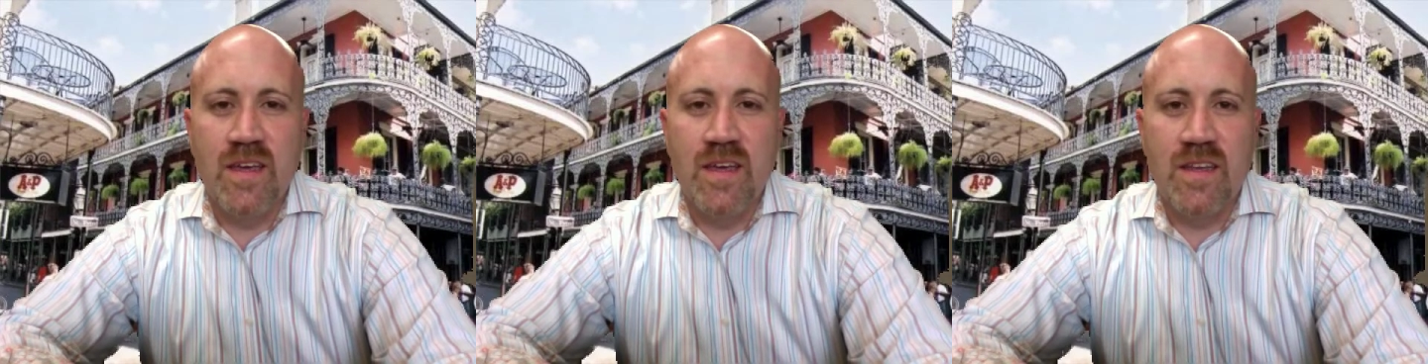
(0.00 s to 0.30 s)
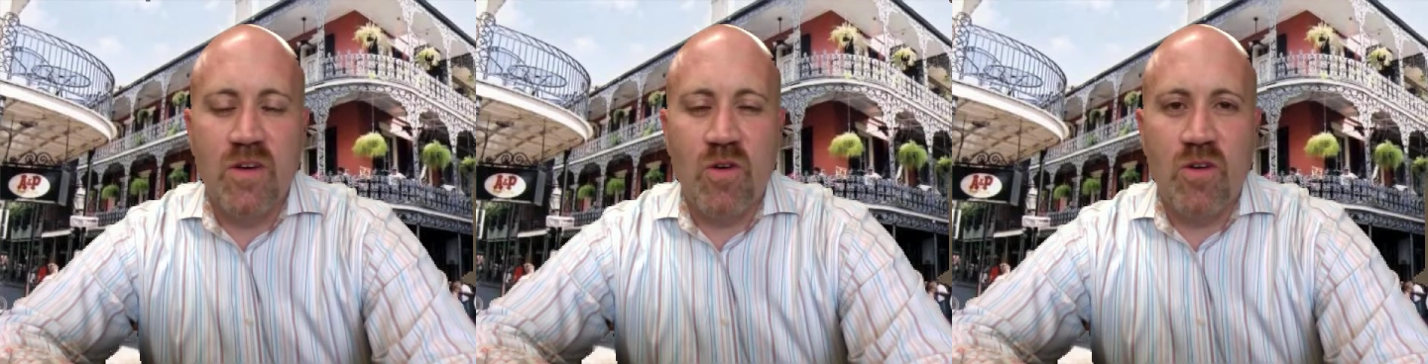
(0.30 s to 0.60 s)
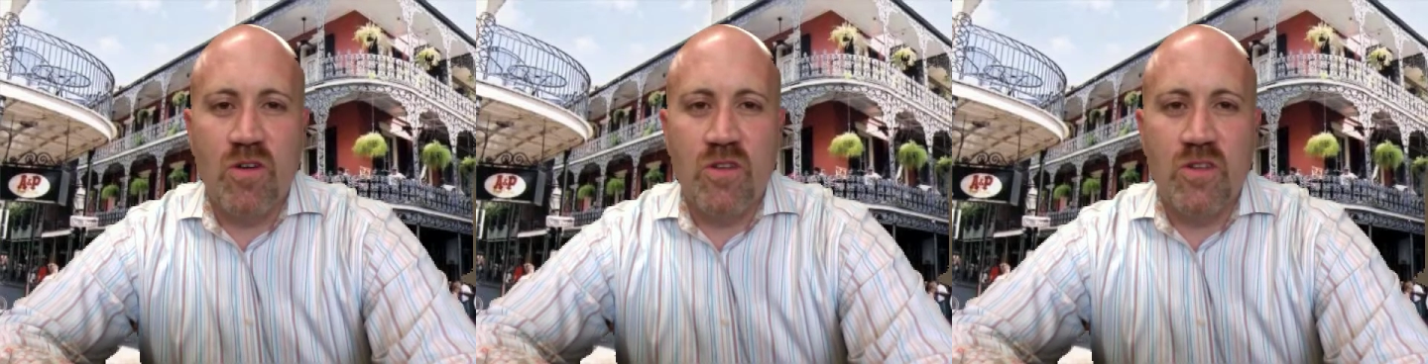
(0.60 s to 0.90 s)
in
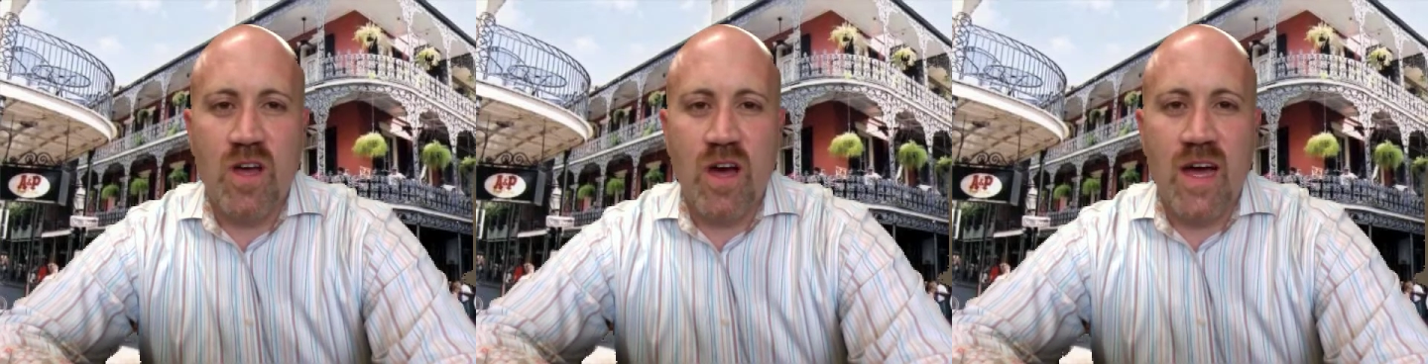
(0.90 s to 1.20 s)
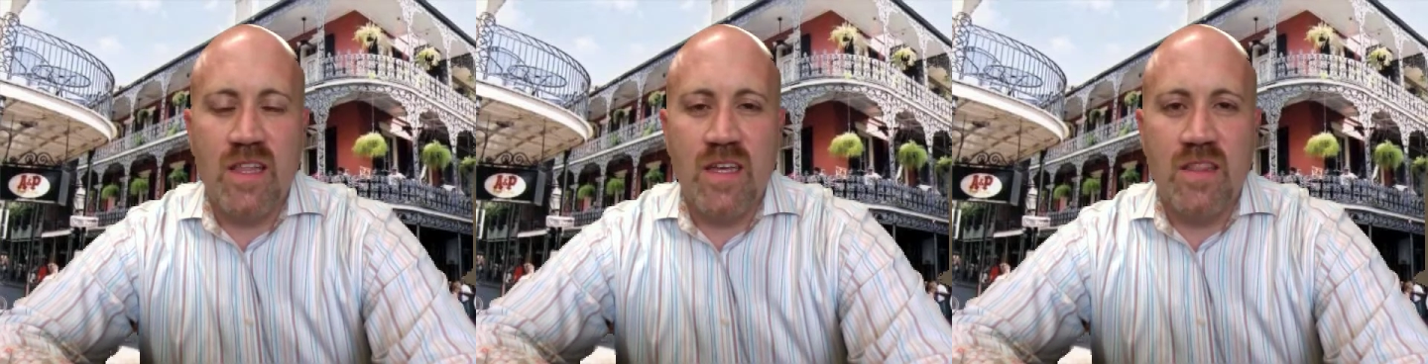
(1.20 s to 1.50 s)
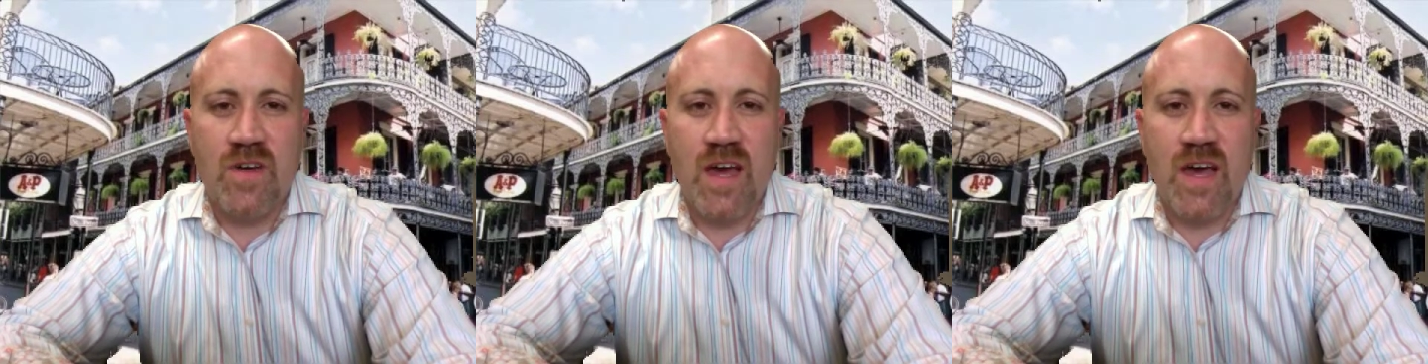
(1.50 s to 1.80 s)
order to highlight
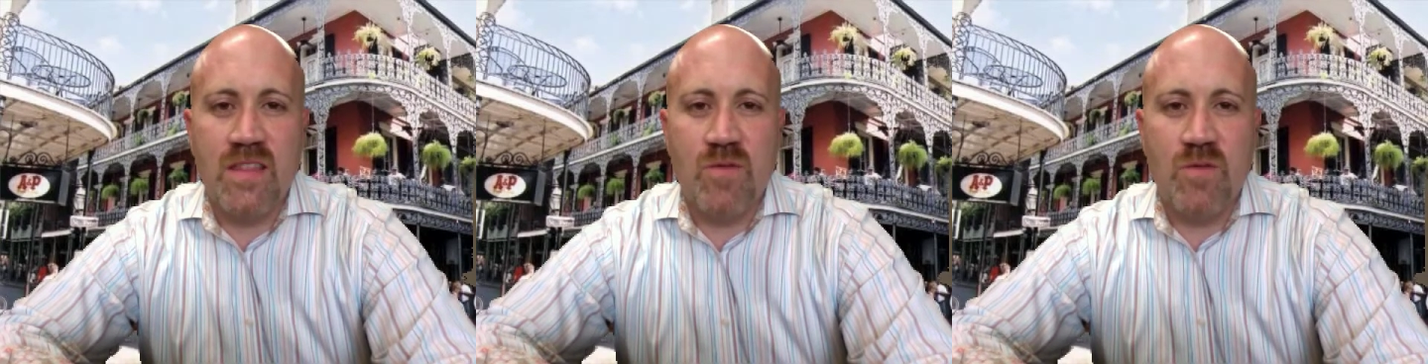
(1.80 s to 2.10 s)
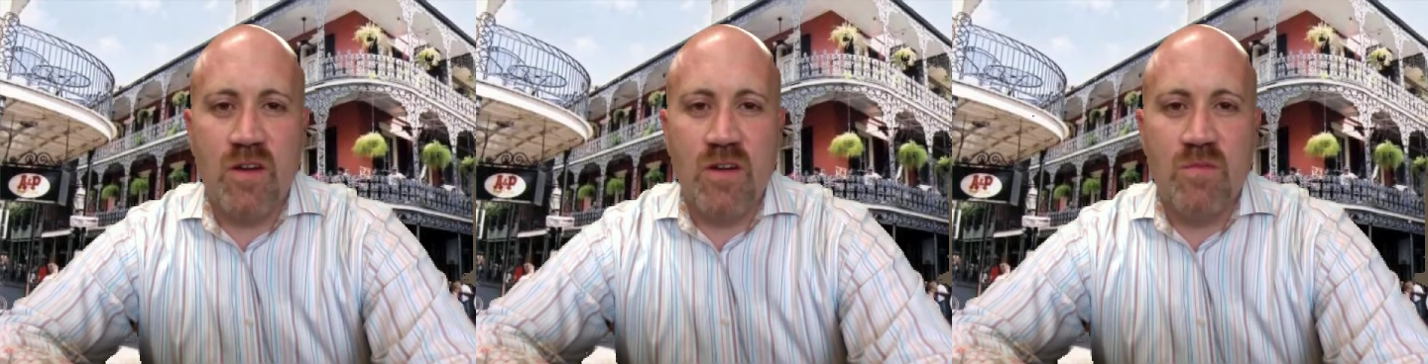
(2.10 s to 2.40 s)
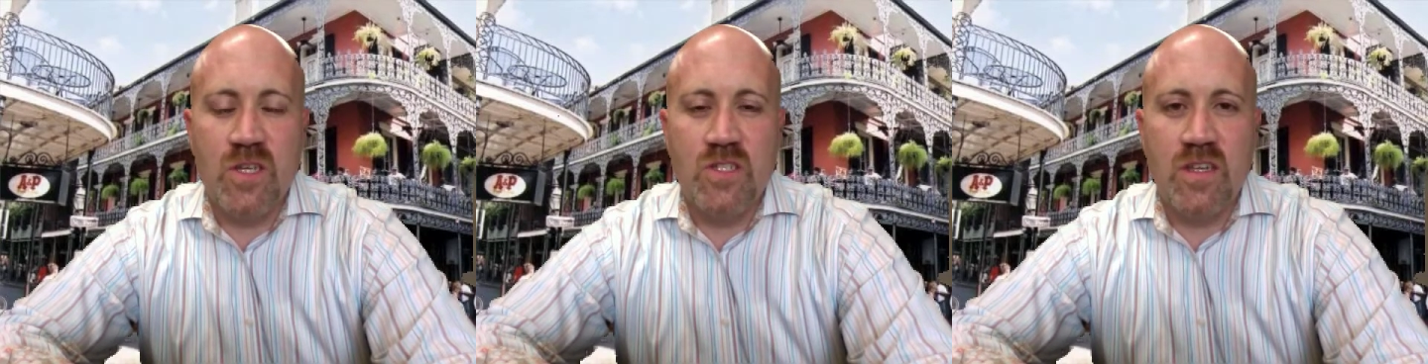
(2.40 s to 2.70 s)
the fact that we are
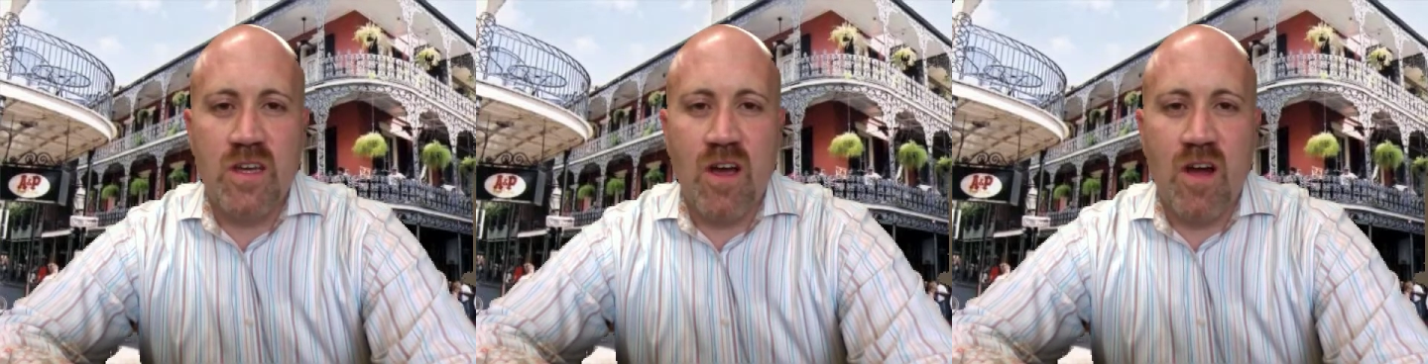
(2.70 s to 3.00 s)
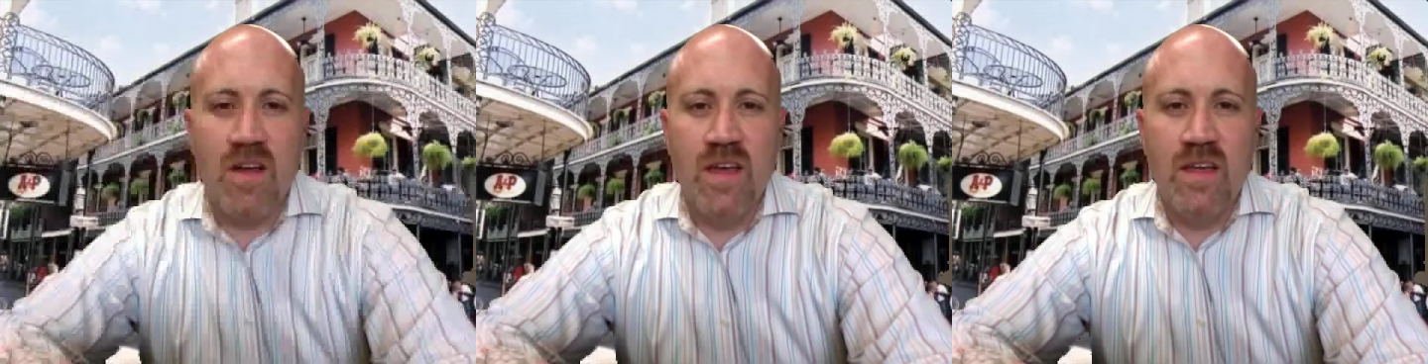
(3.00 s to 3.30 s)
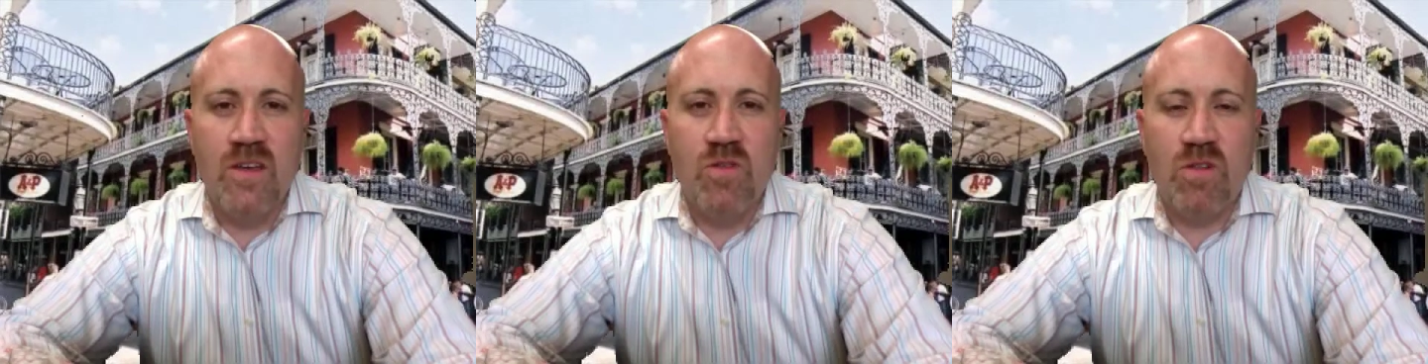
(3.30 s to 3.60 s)
commissioning our
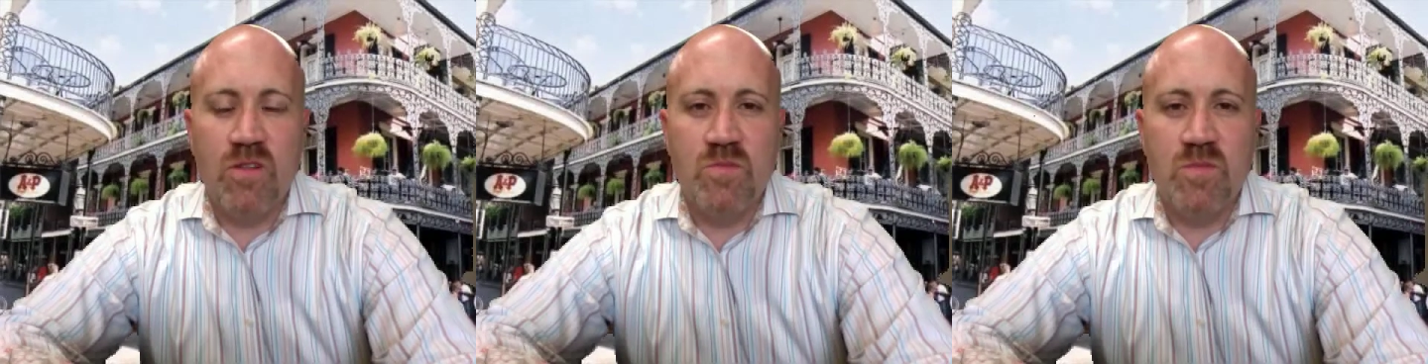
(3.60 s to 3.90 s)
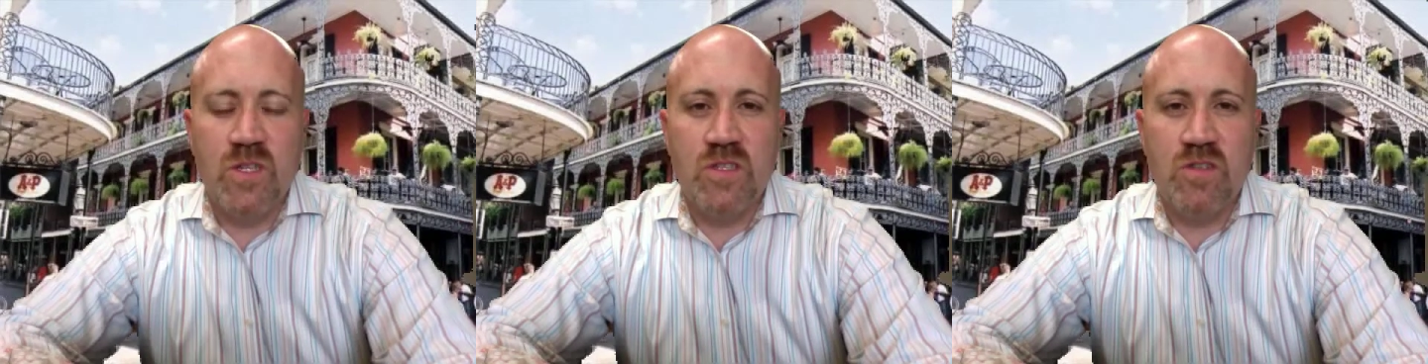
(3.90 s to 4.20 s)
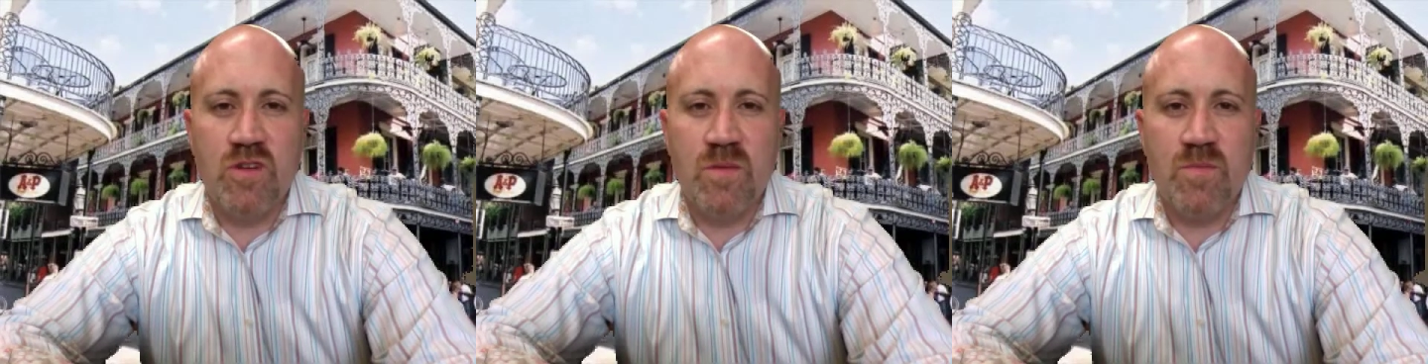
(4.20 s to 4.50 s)
New Orleans mission
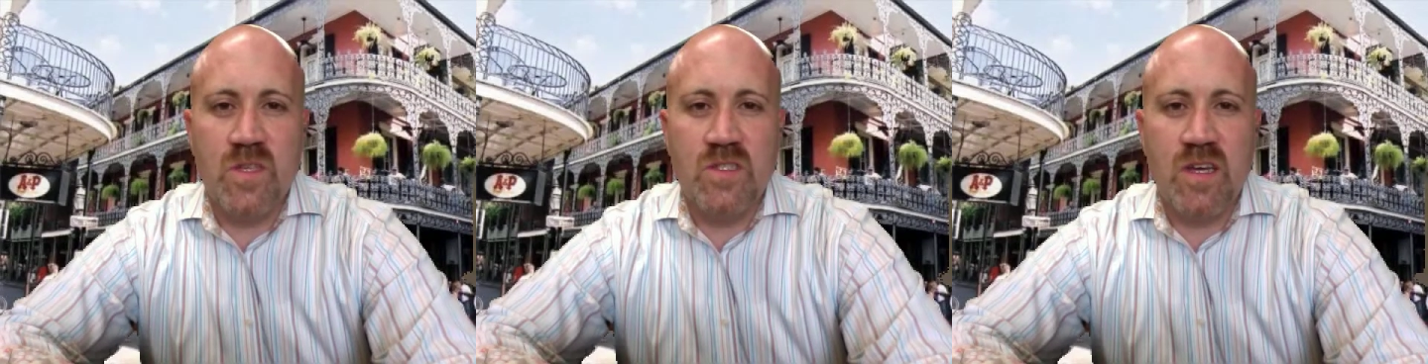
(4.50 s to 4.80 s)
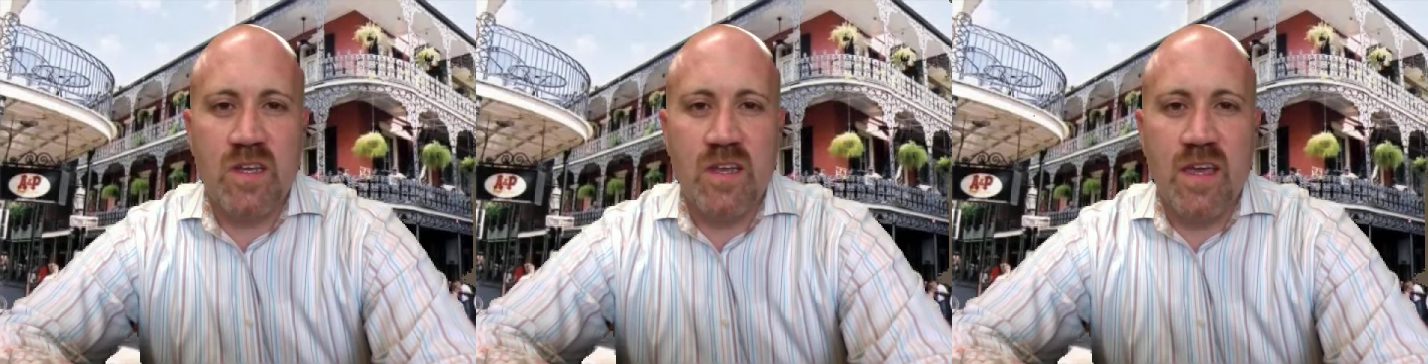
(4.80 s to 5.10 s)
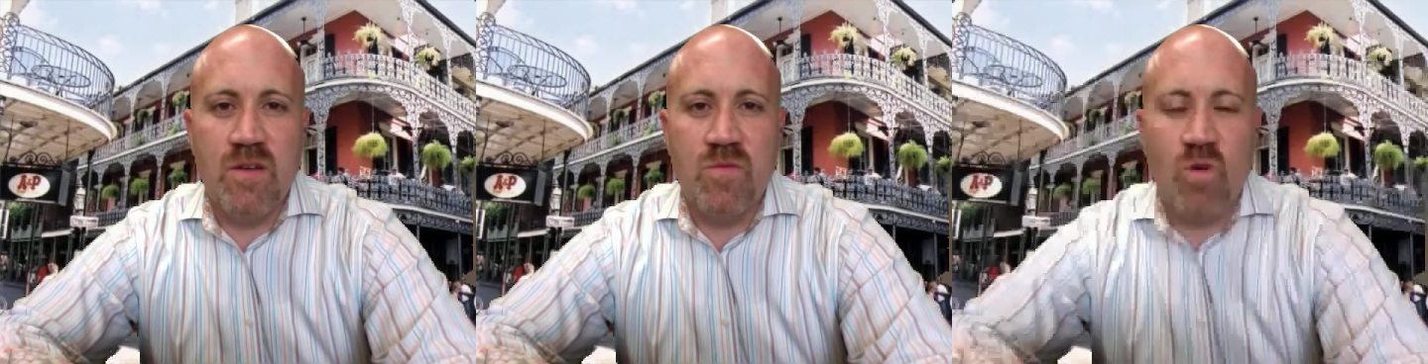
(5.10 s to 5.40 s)
trip this
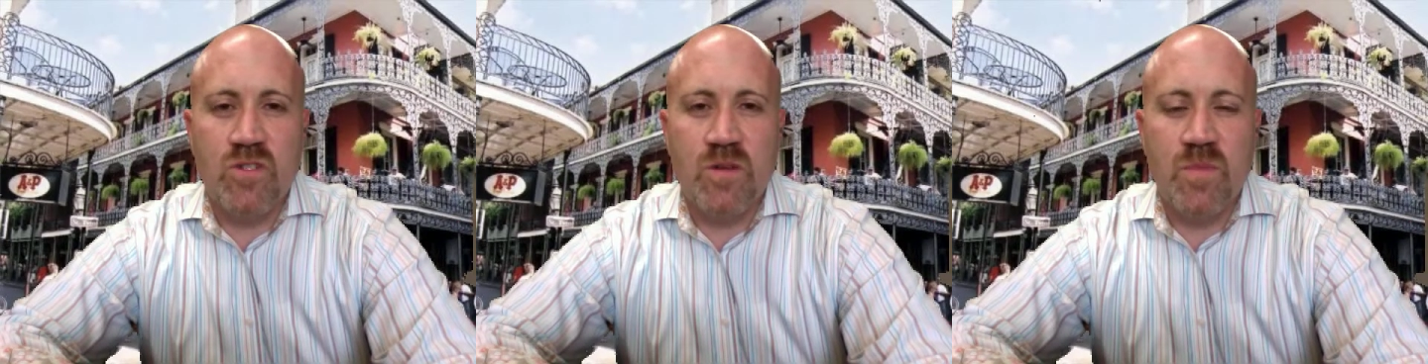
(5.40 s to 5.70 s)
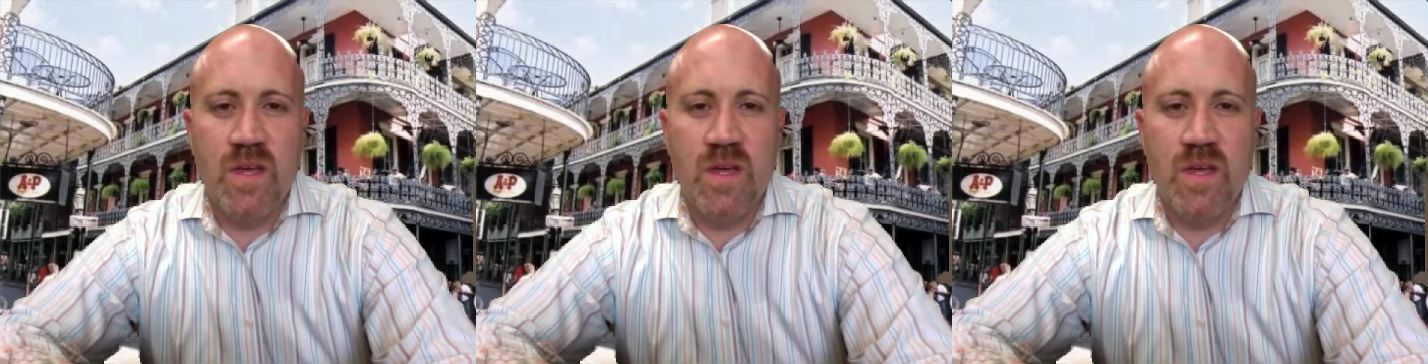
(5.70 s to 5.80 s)
Sunday in worship.